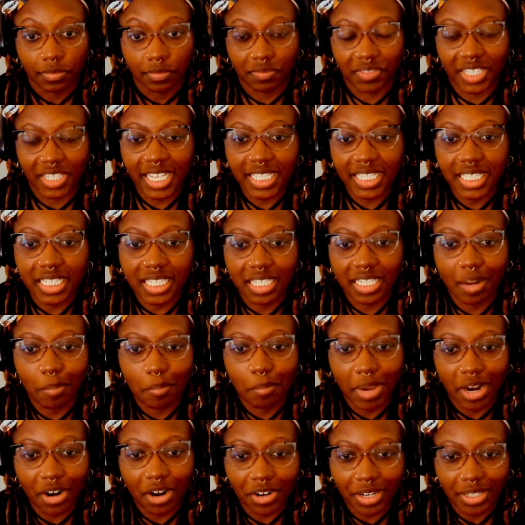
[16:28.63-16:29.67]
This is an
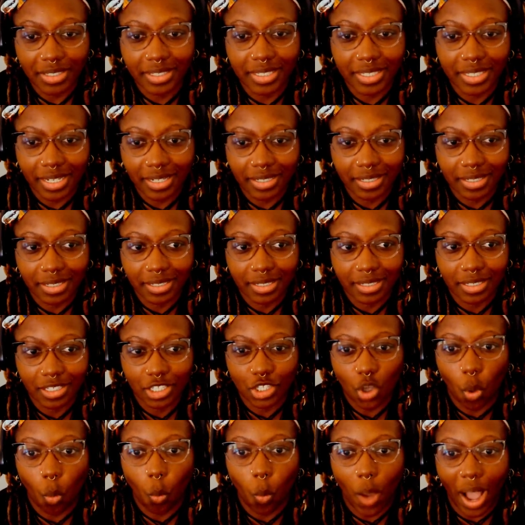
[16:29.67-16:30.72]
American citizen,
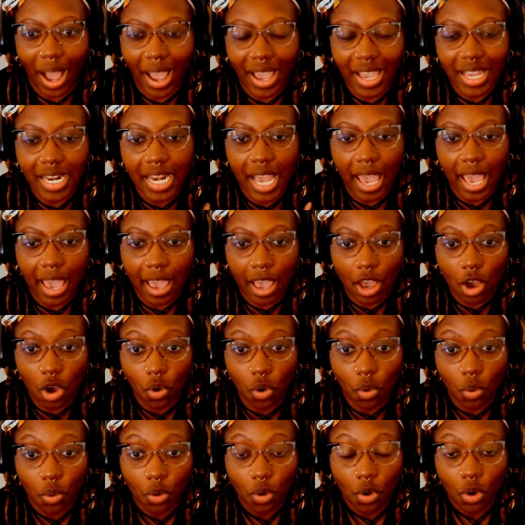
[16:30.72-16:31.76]
so why in the
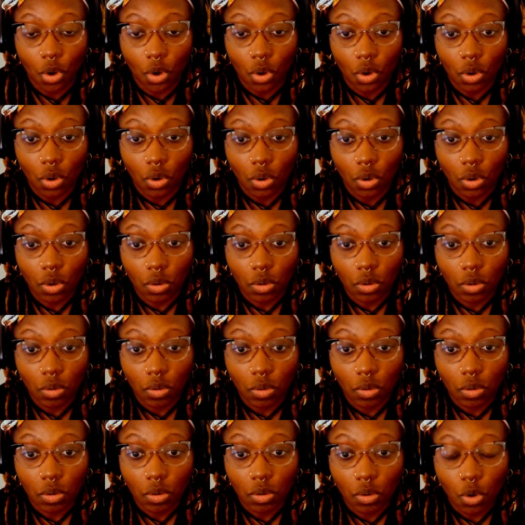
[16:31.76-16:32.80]
hell
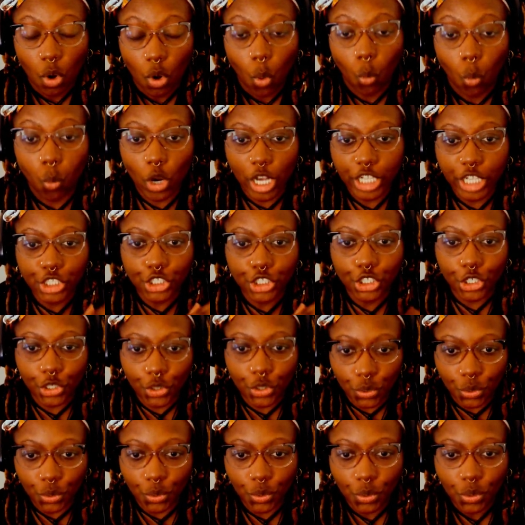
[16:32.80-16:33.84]
would
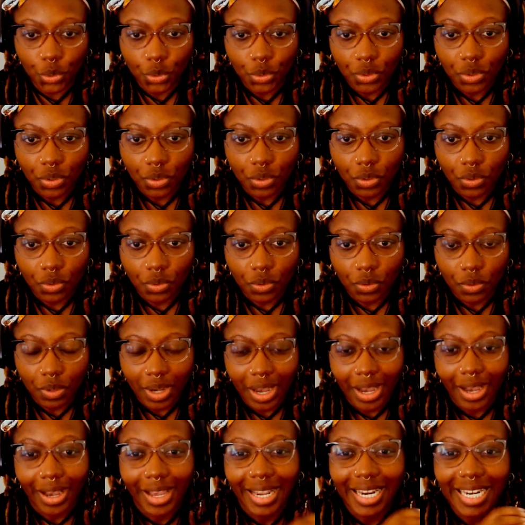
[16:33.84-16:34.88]
you
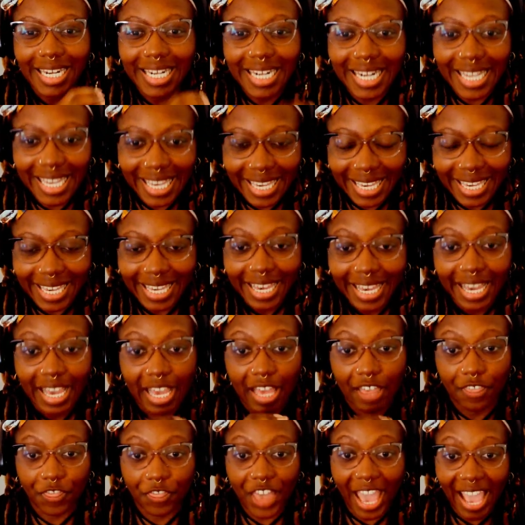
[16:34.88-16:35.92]
leak
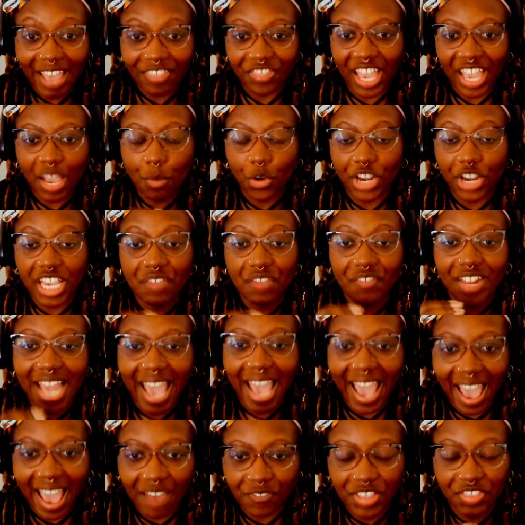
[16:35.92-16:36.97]
that they were even
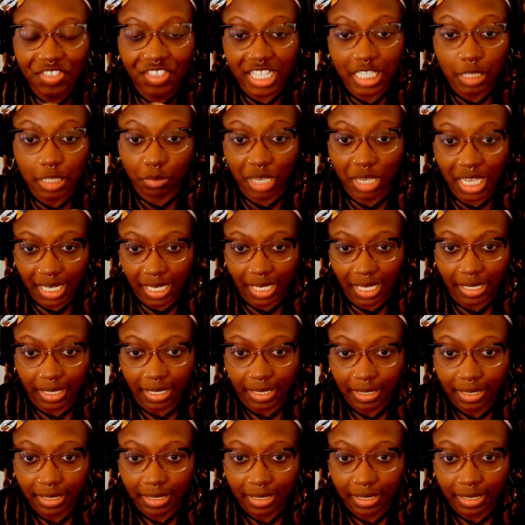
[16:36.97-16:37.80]
having this meeting?